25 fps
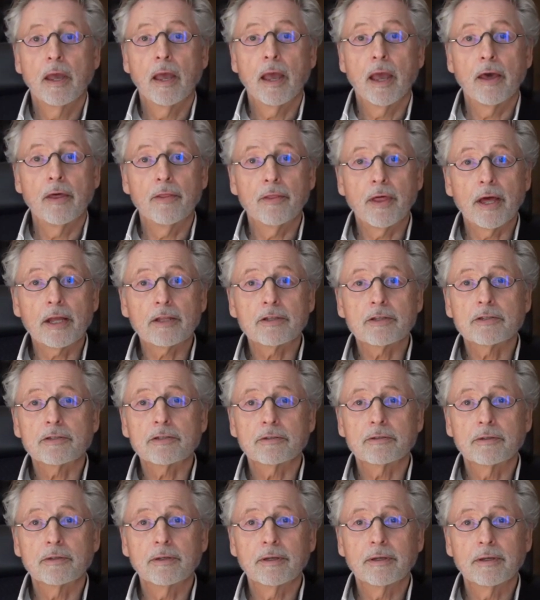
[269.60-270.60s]
And
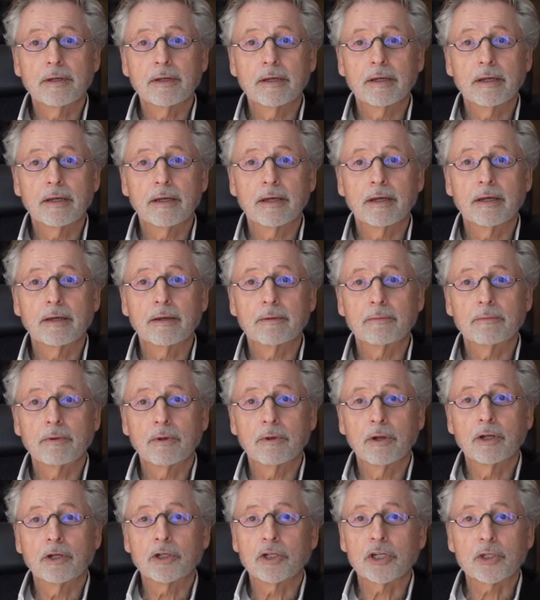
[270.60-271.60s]
that's
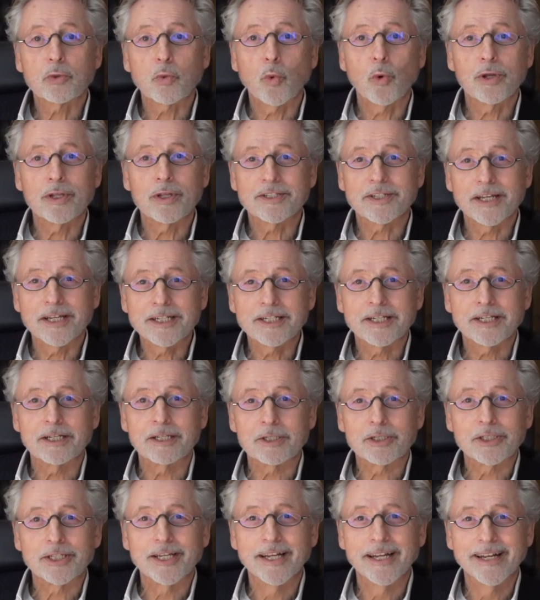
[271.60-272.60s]
just one
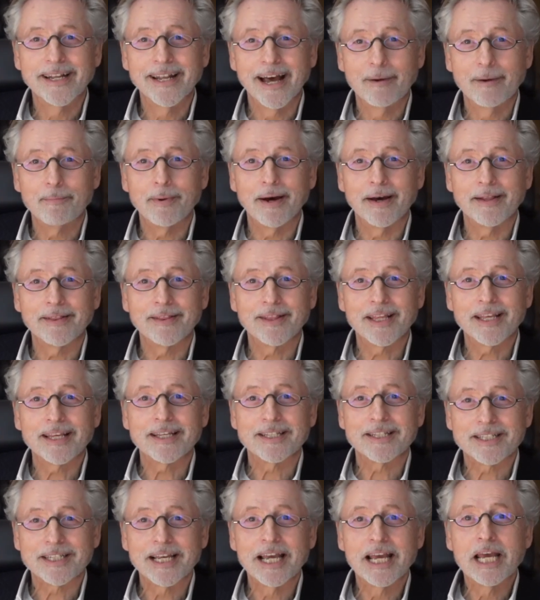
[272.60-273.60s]
sentence, but
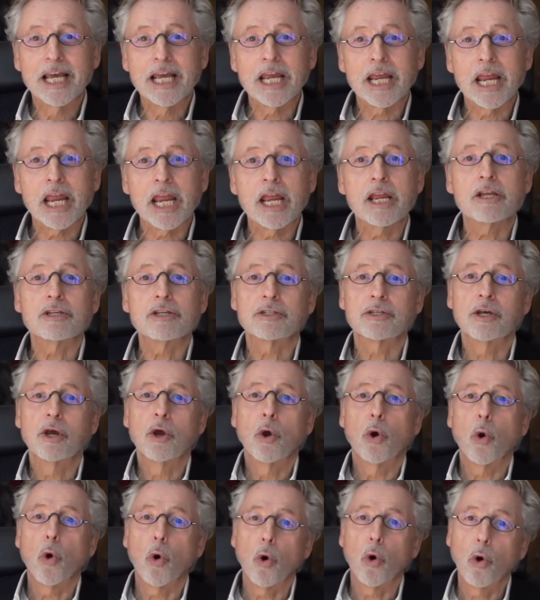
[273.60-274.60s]
this is
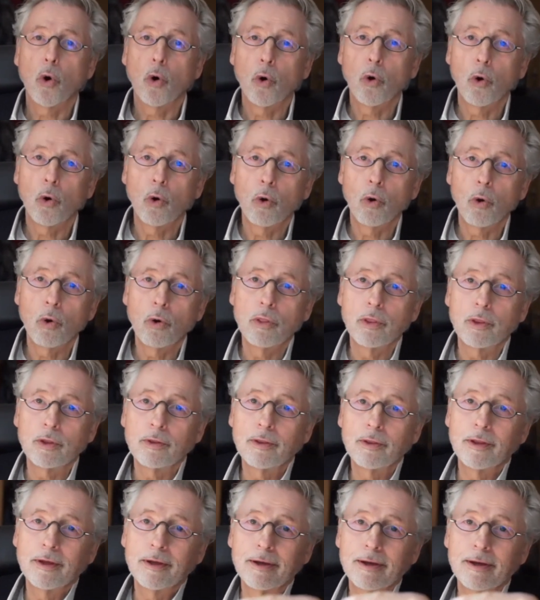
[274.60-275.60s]
all,
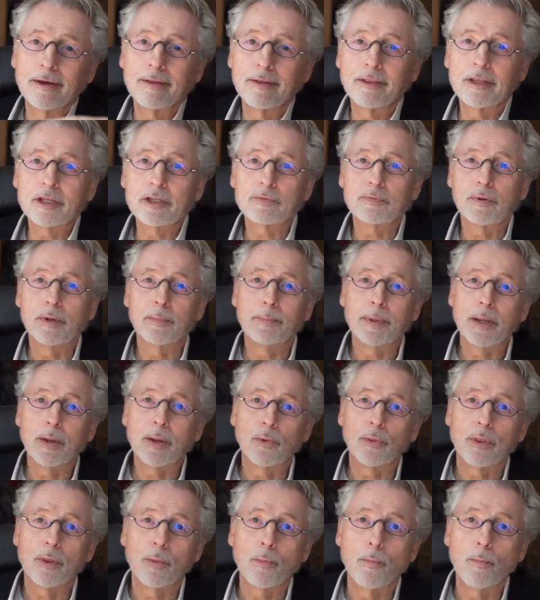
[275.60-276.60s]
this will be
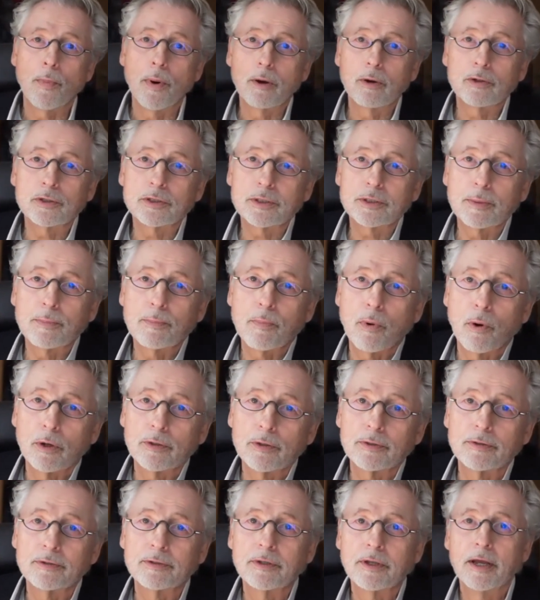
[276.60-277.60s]
the most
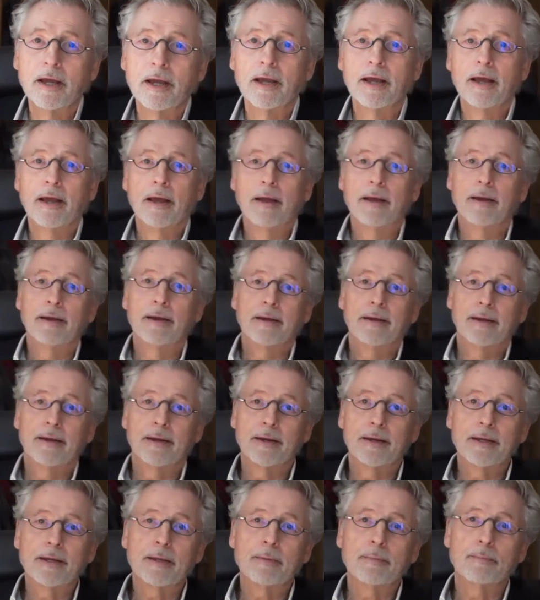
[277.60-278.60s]
important
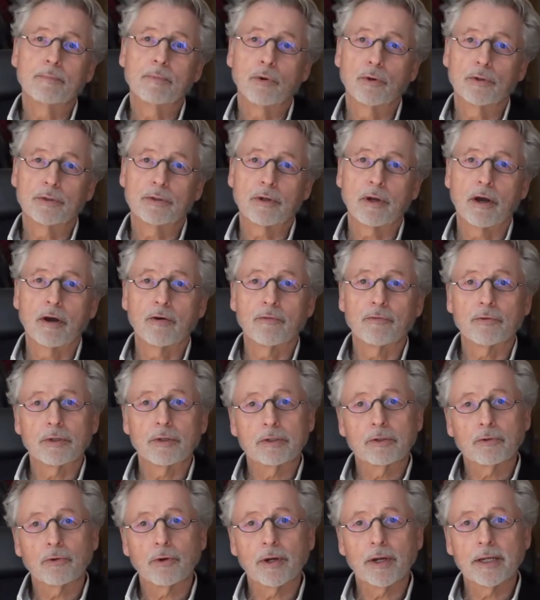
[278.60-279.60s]
input of the
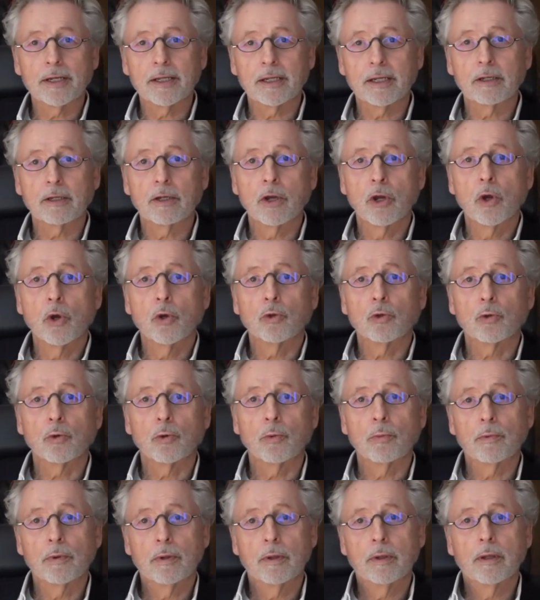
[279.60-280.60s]
training
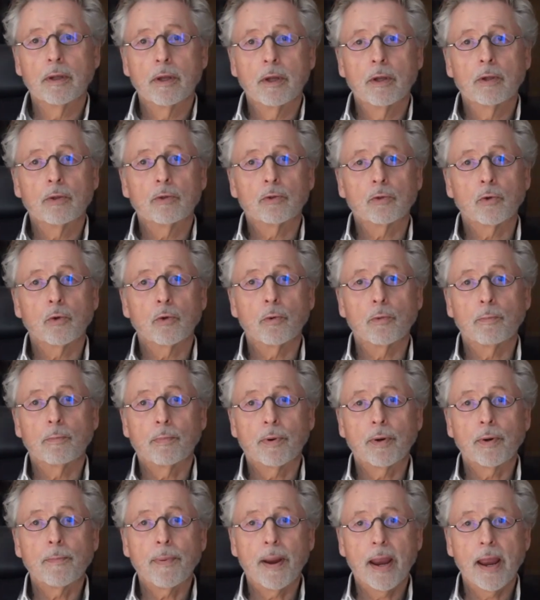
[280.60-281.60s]
to
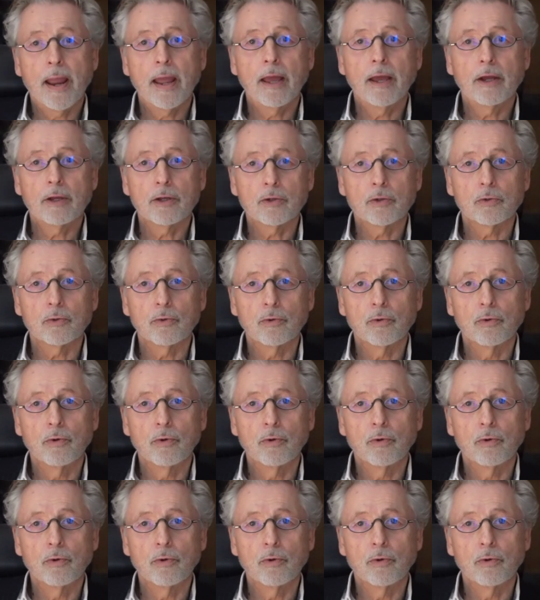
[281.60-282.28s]
prepare you